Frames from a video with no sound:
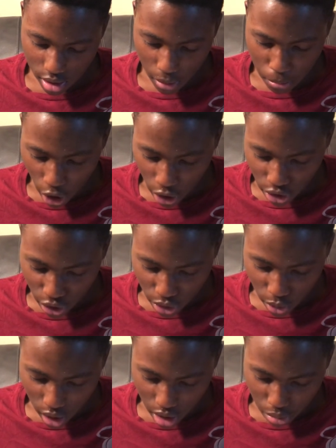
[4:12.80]

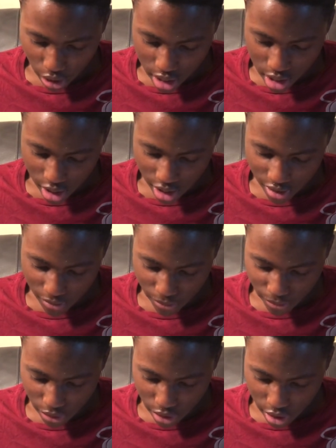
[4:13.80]
partnered with President
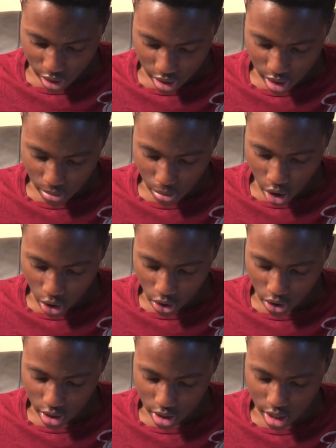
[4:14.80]
Damar
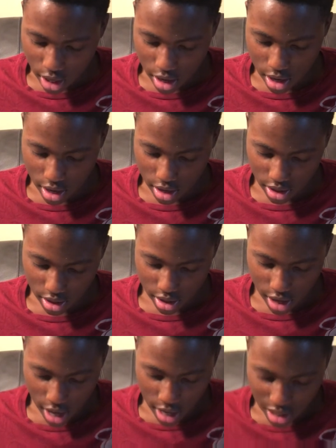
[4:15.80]
Saïs
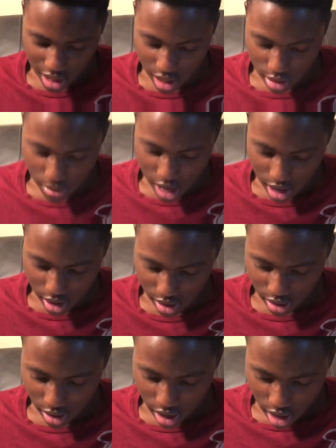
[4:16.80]
Estime.
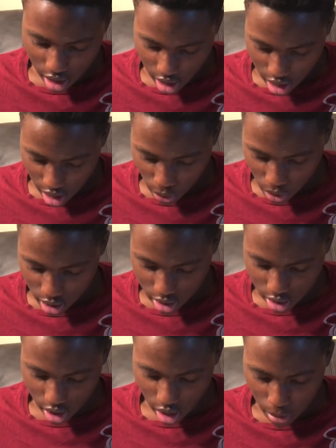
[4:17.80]
It
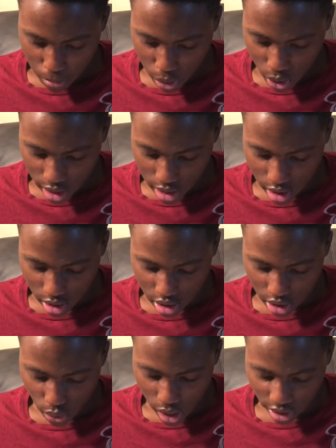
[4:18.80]
was appointed
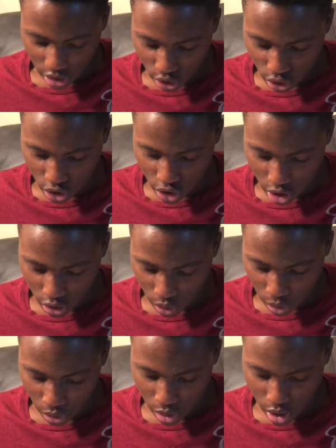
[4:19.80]
Director
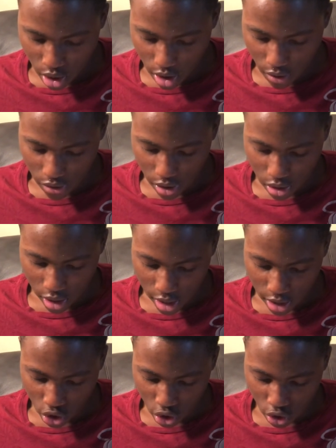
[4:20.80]
General of the
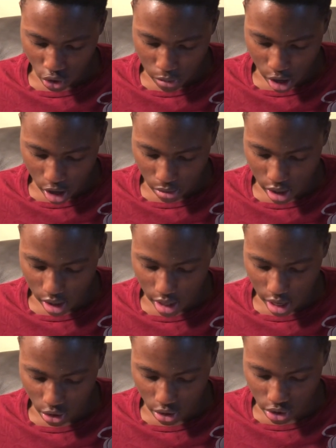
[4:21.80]
National Public
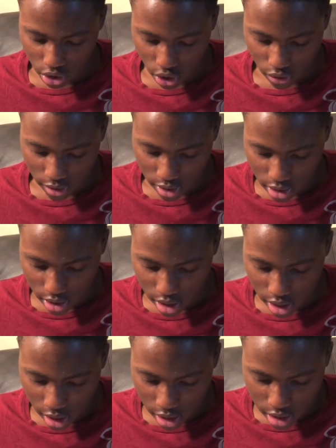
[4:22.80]
Health Service in
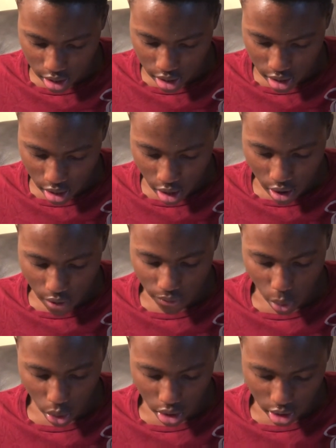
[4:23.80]

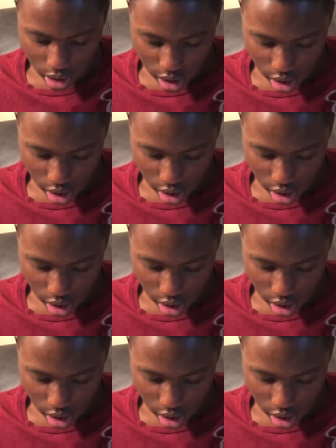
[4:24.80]
1949.